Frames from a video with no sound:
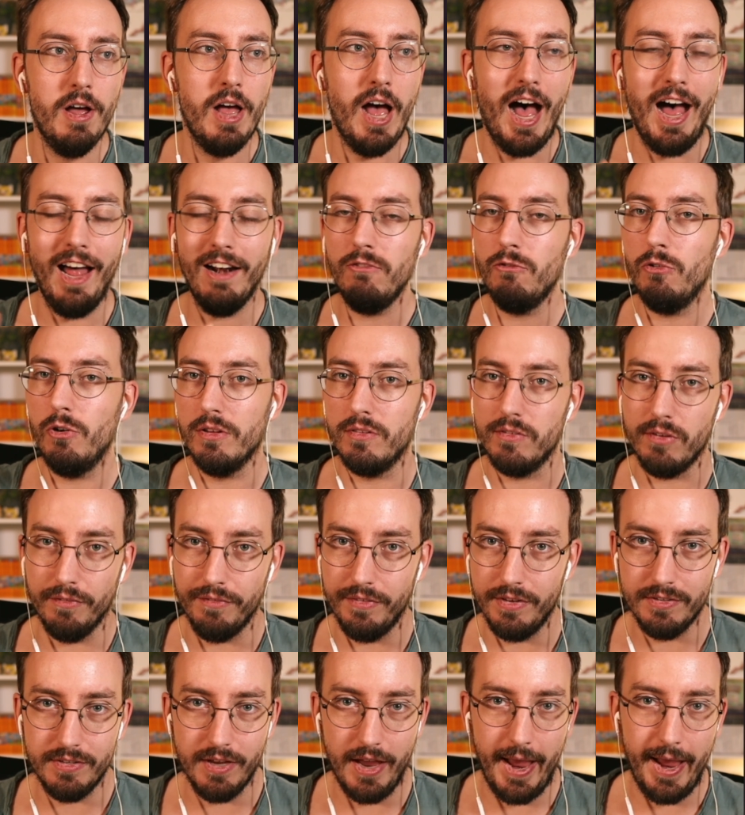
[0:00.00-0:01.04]
hundreds
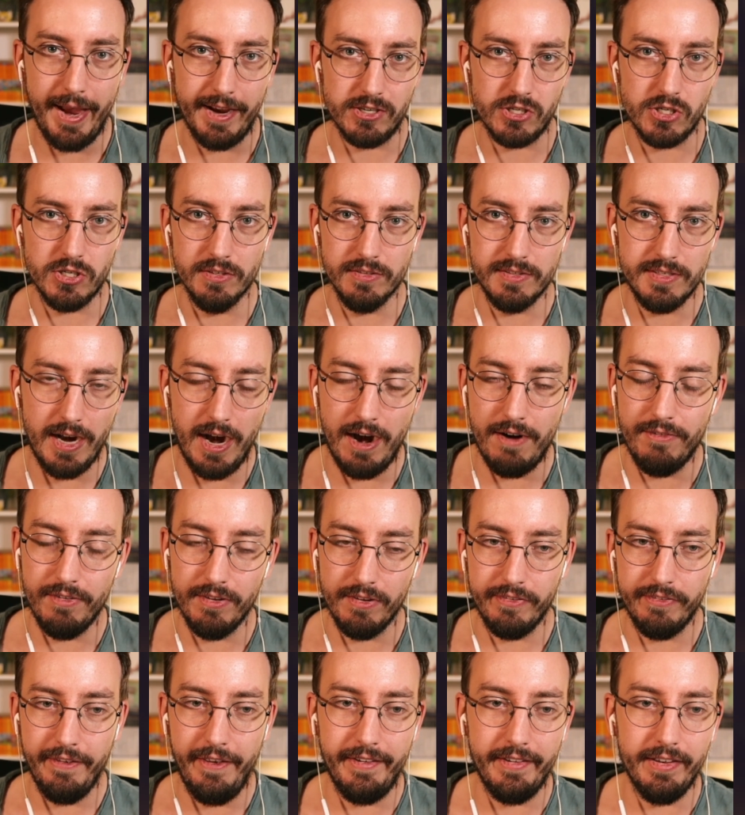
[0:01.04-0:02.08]
of interactions every
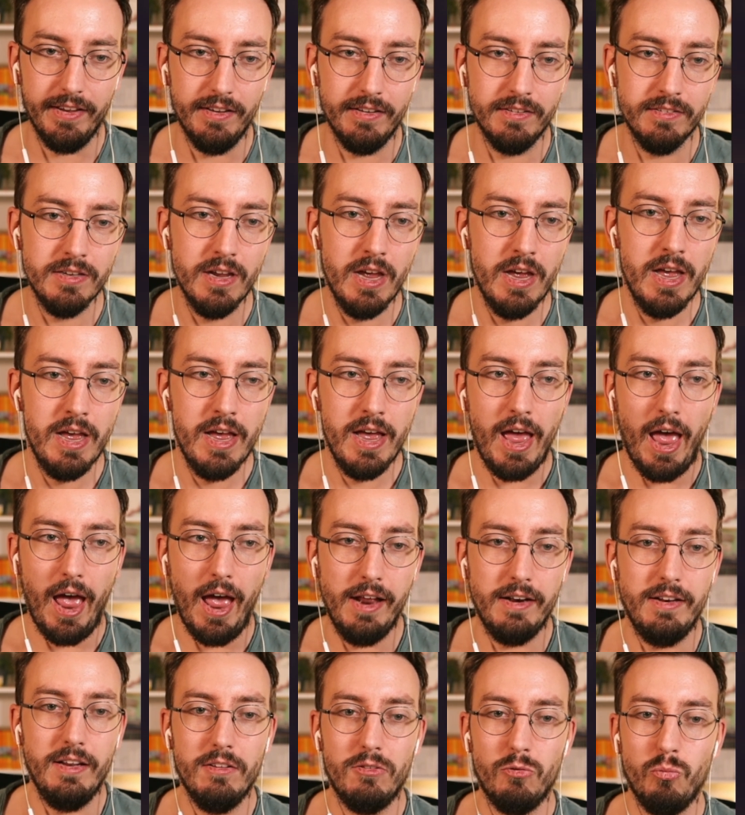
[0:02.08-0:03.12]
second
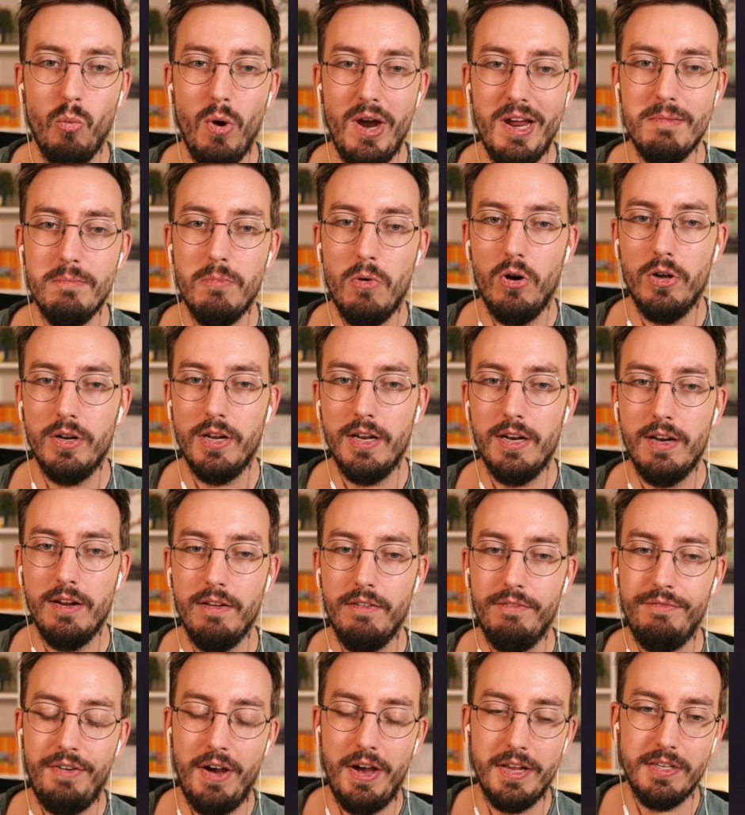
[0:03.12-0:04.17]
and that's way more than in
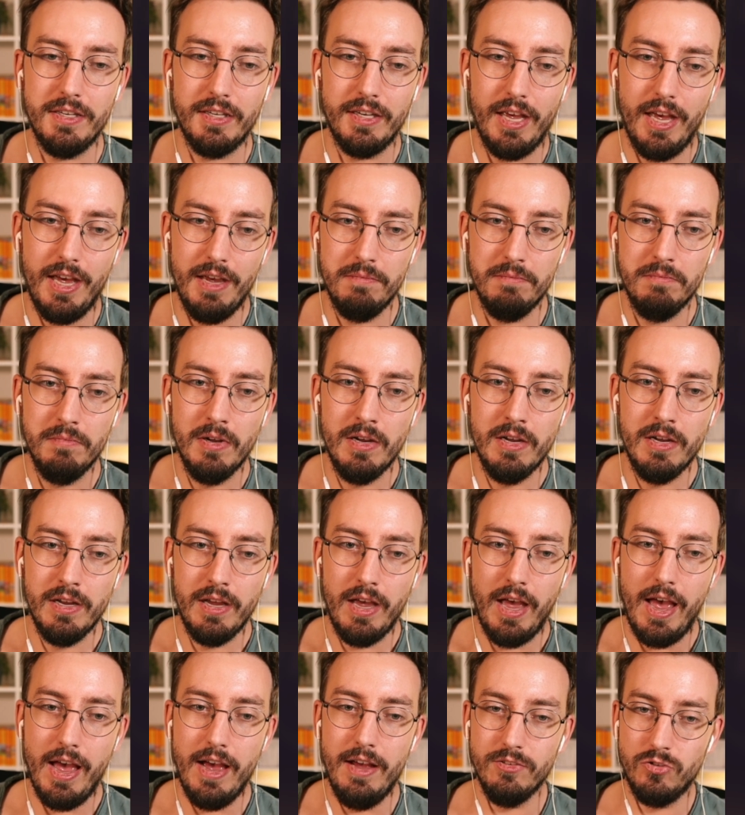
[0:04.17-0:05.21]
a fighting game.
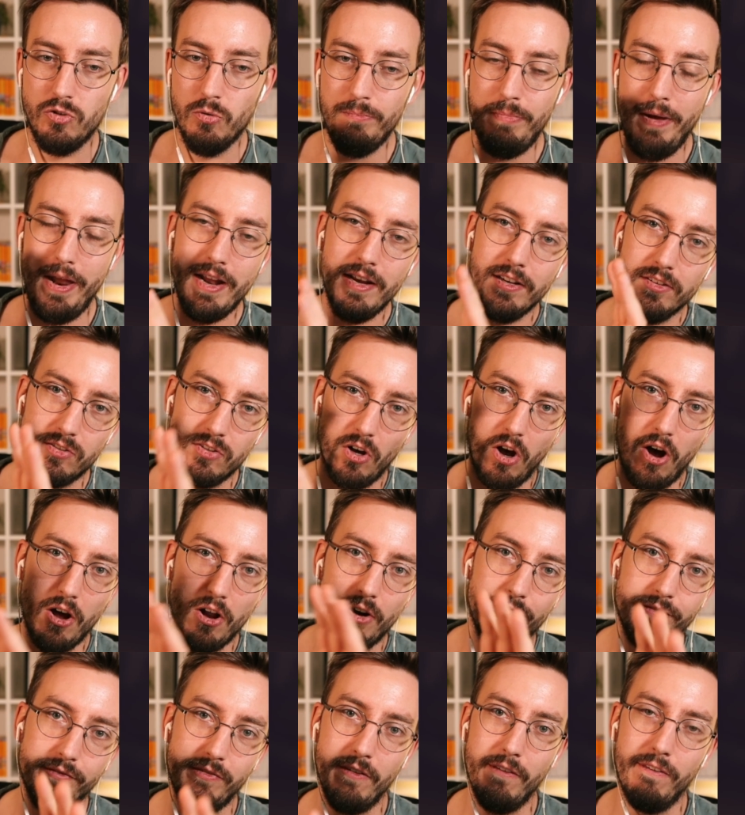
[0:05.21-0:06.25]
And to balance all
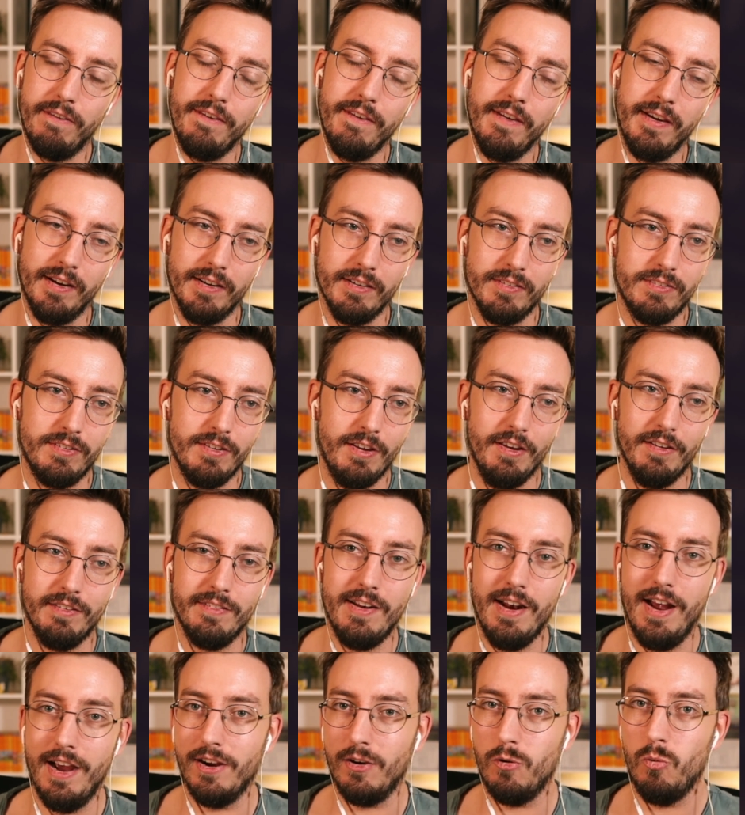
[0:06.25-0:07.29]
of the things is
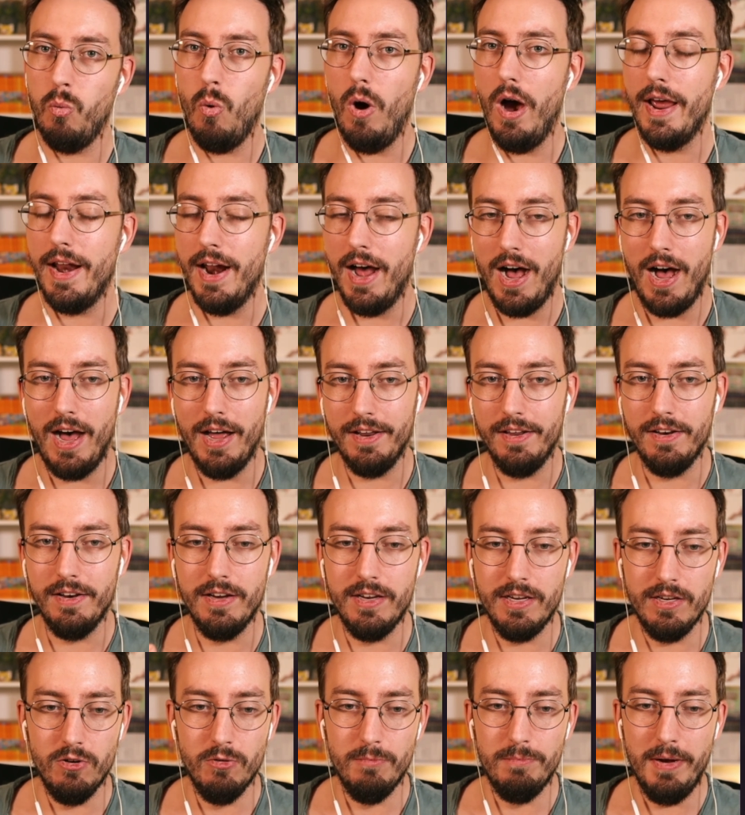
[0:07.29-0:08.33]
like quite hard in
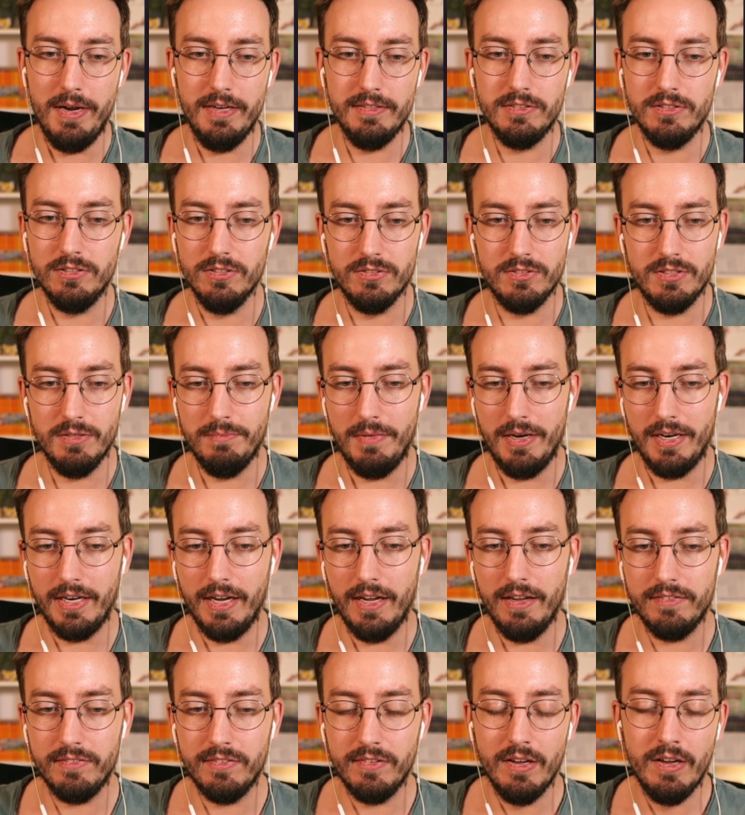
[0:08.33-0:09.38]
the Elo based system, I
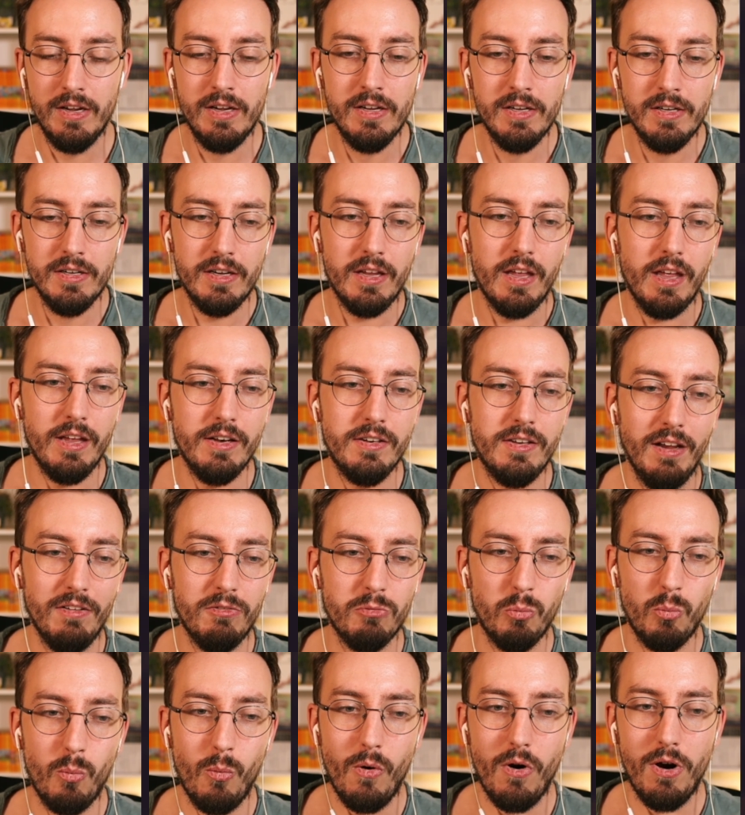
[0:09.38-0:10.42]
guess. It
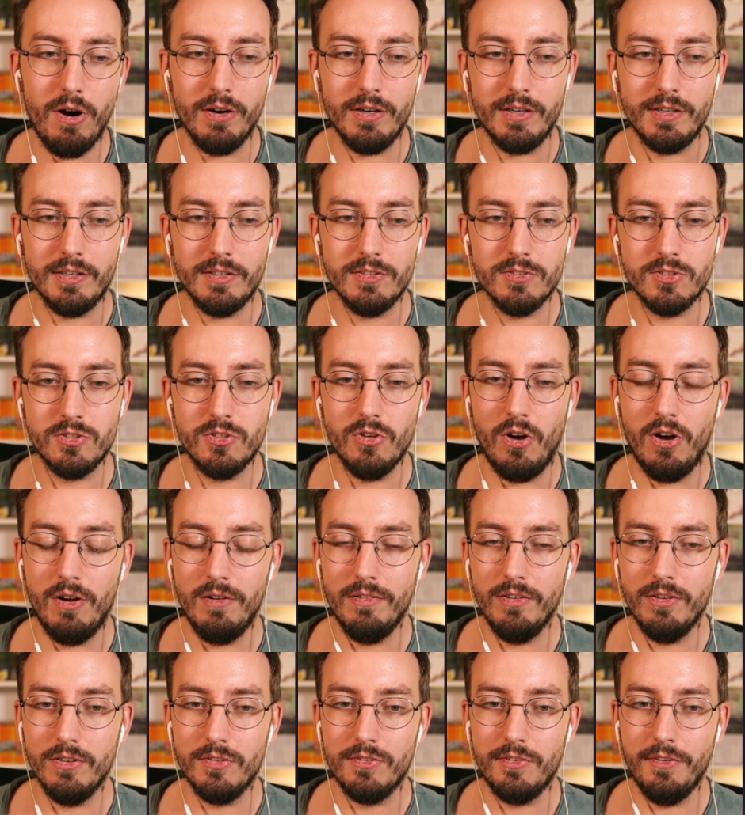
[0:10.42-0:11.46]
does work in
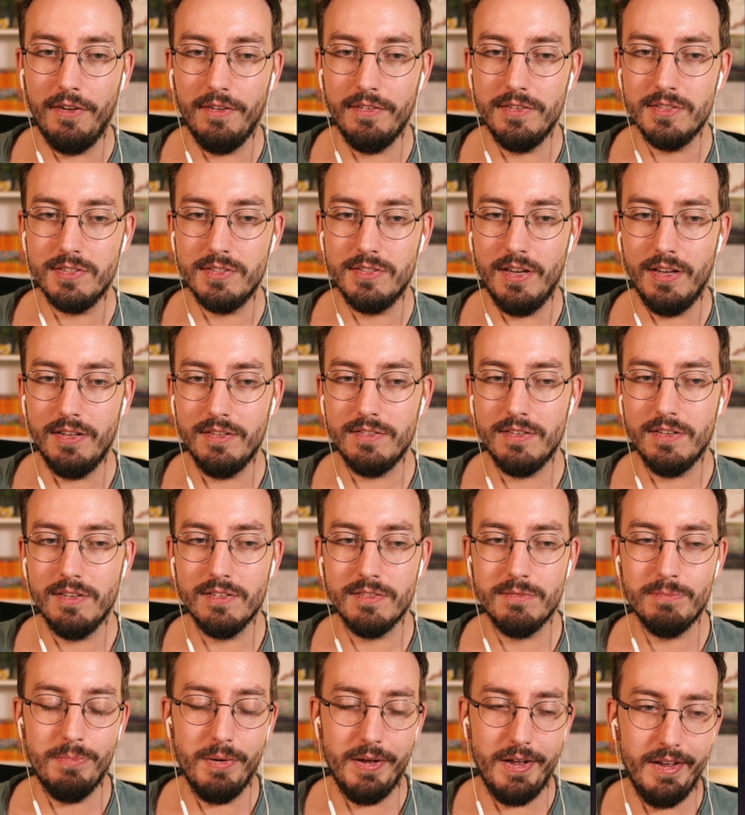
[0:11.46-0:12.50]
some certain
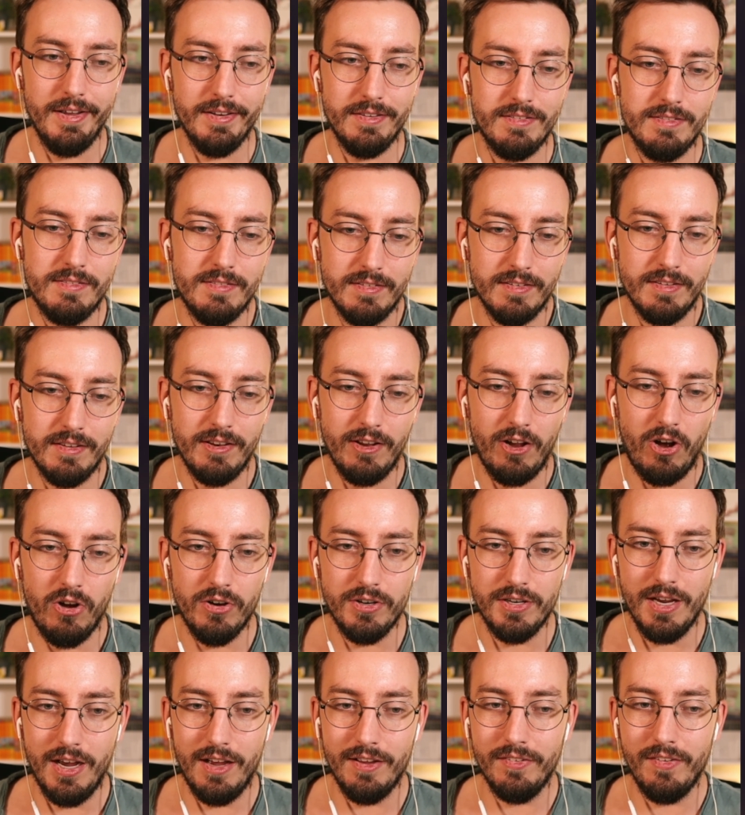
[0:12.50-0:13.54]
senses, but on
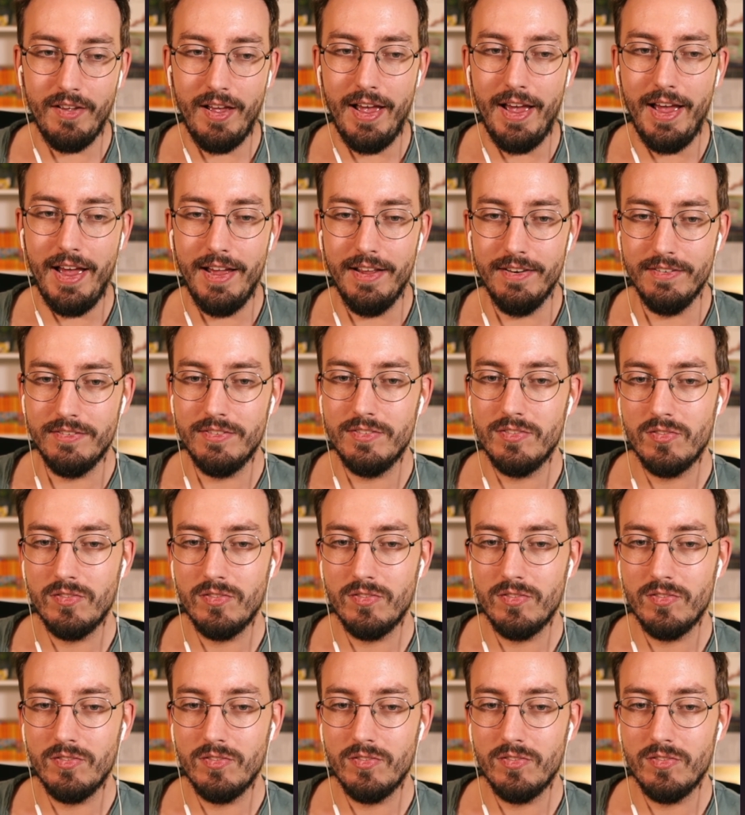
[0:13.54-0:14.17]
the other hand,